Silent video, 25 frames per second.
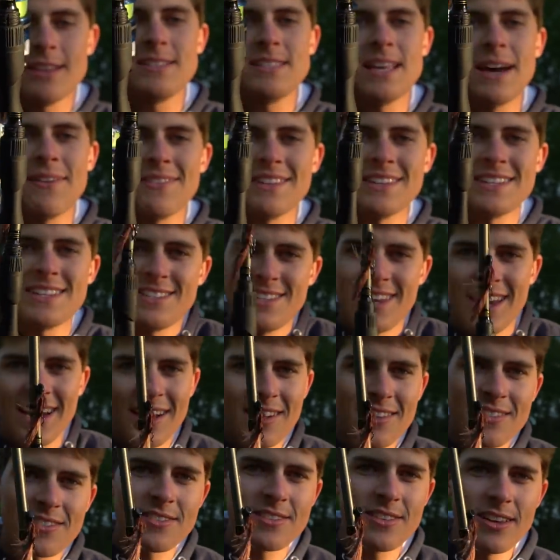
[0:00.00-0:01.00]

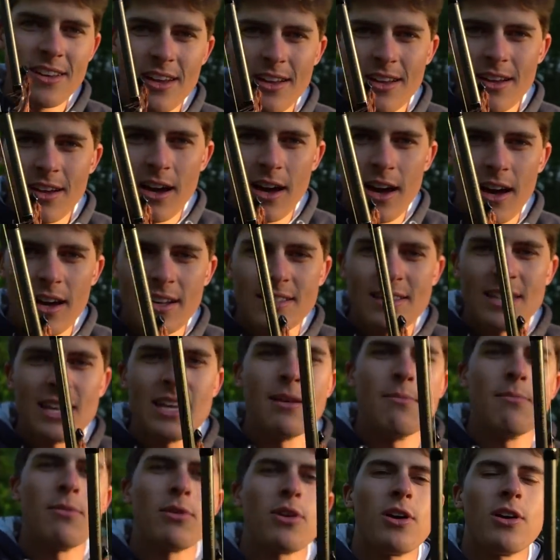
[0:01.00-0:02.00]
7.6 uh,
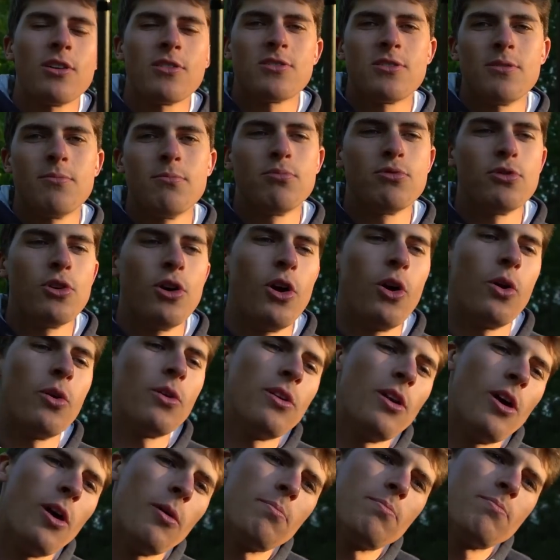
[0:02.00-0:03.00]
Team Custom Pro.
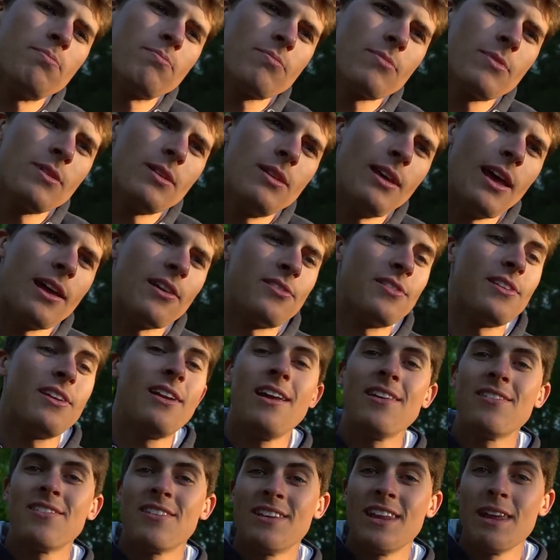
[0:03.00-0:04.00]
Nope. Yes, it
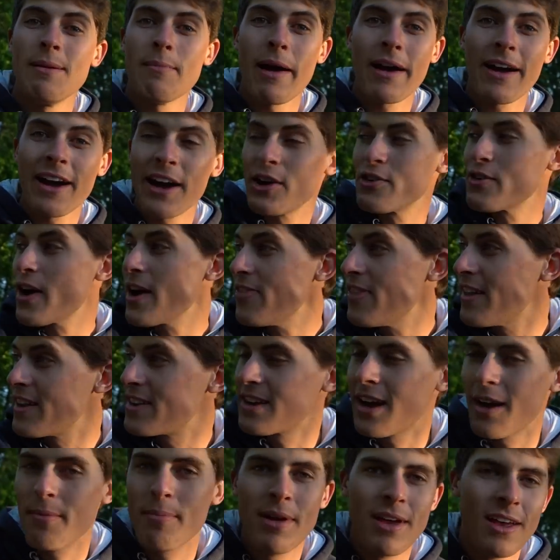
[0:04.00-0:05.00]
is the team. I got it right that
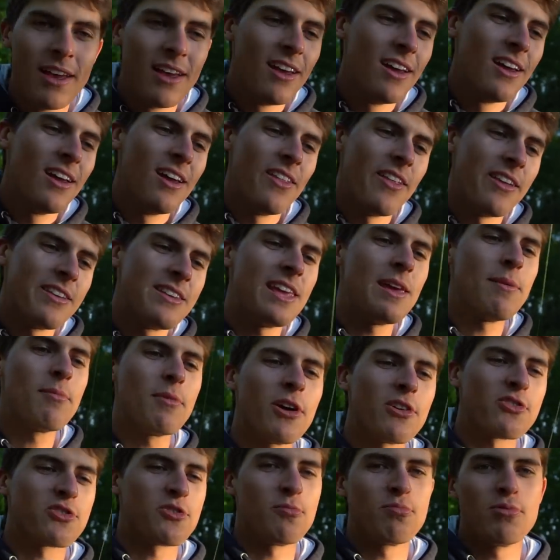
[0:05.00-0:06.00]
time. The Team
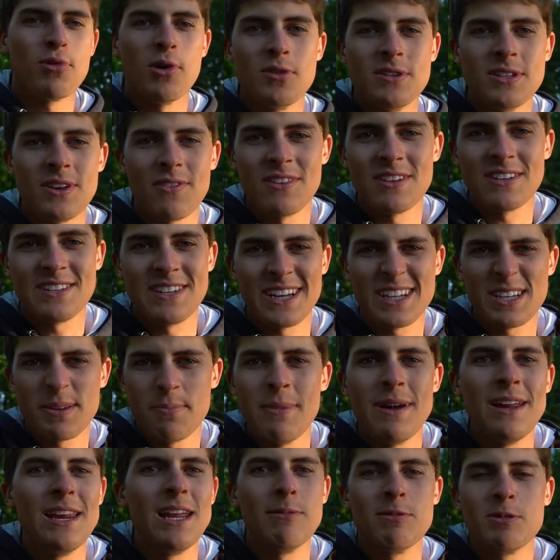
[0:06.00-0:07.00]
Custom Pro 7.6
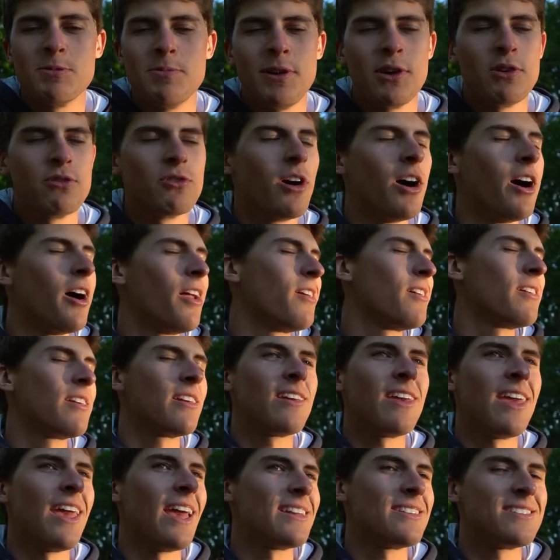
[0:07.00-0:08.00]
medium spinning rod,
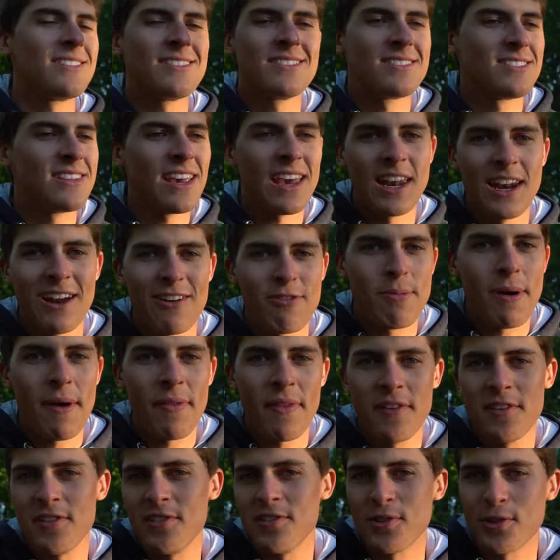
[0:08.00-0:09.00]
can't say enough about
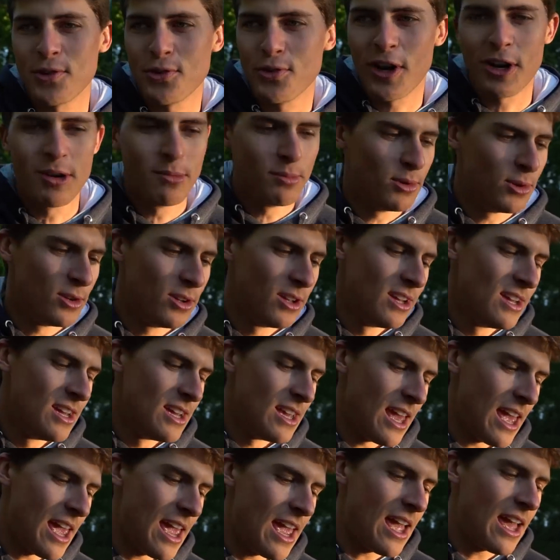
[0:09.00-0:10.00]
this, is incredible.
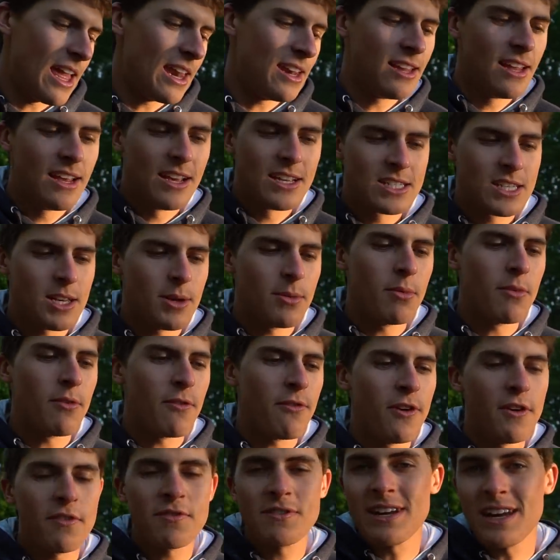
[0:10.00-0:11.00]
And some
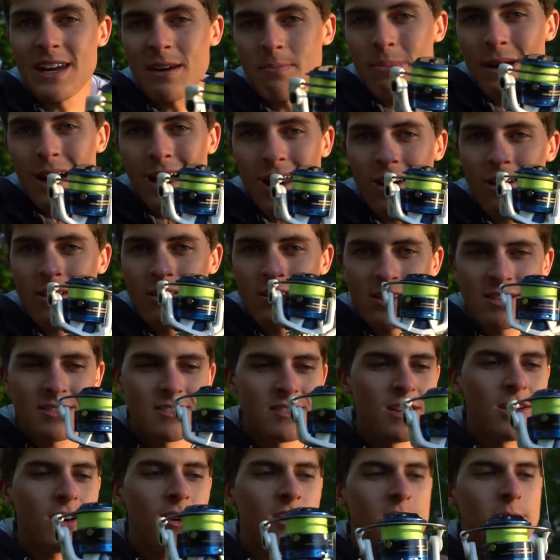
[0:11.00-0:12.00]
15 pound
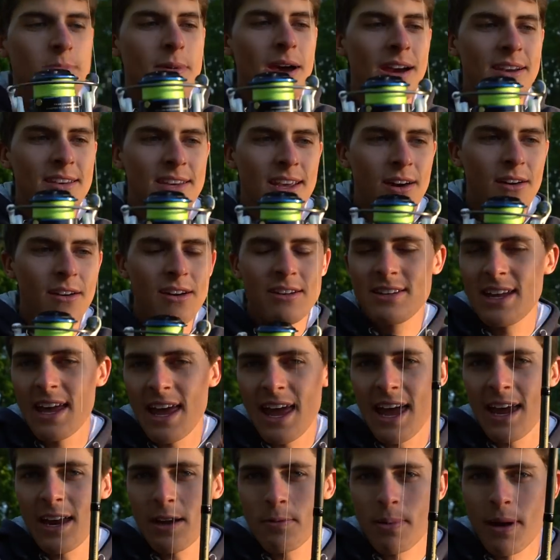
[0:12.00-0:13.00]
Seaguar Smackdown to
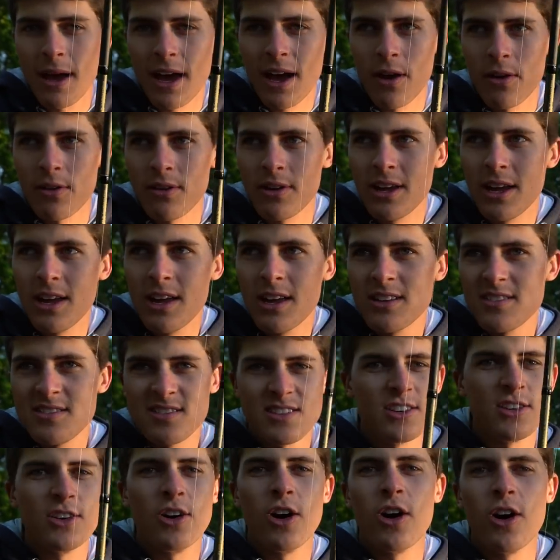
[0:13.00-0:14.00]
8 pound
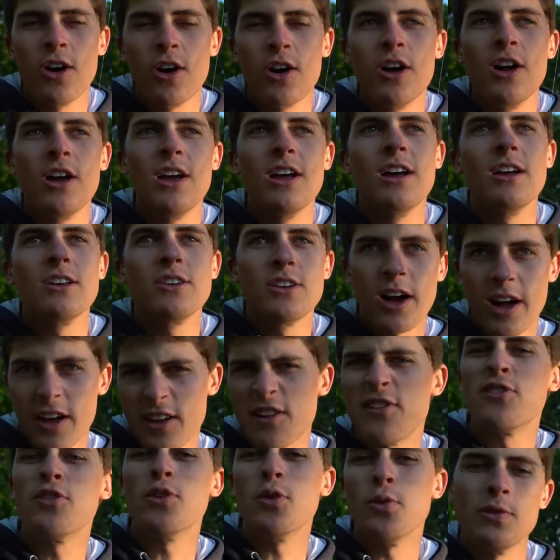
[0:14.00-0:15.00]
Seaguar
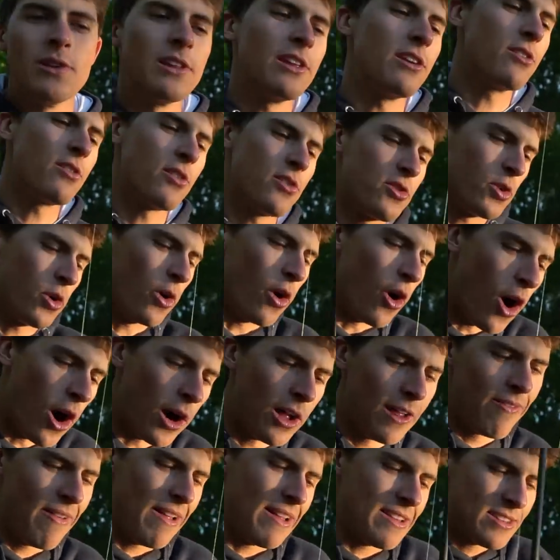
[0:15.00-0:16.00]
Tatsu leader. So
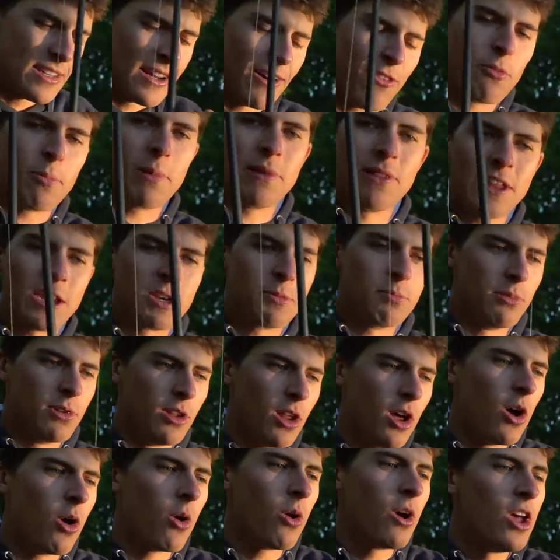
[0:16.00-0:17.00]
all of that stuff will be linked
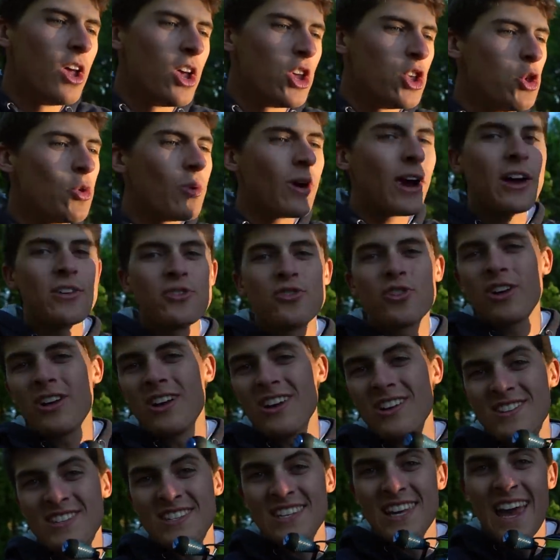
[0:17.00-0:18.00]
below. You guys are
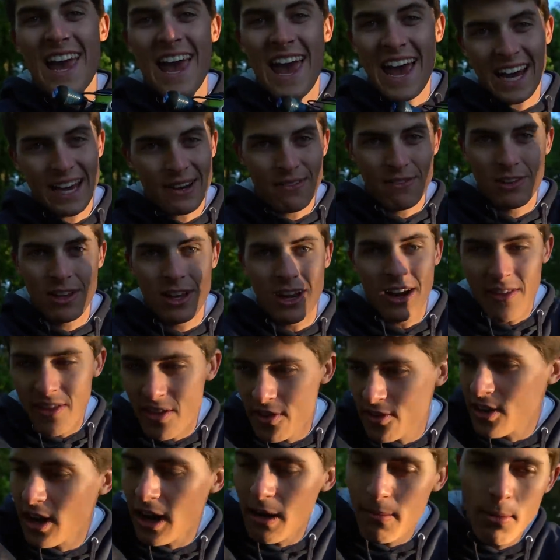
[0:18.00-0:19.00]
going to see a heck of a lot of
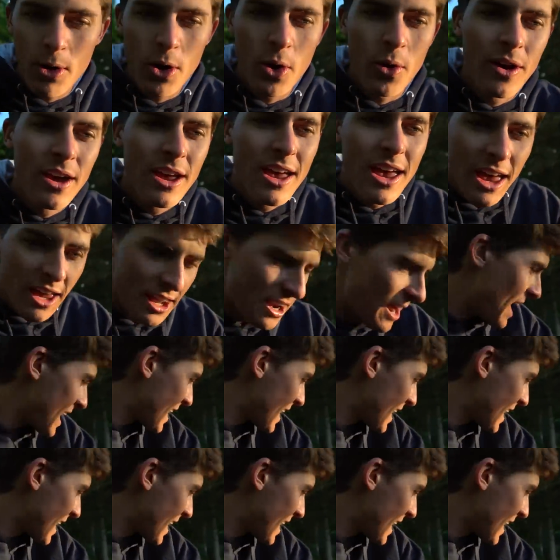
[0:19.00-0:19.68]
this combo and a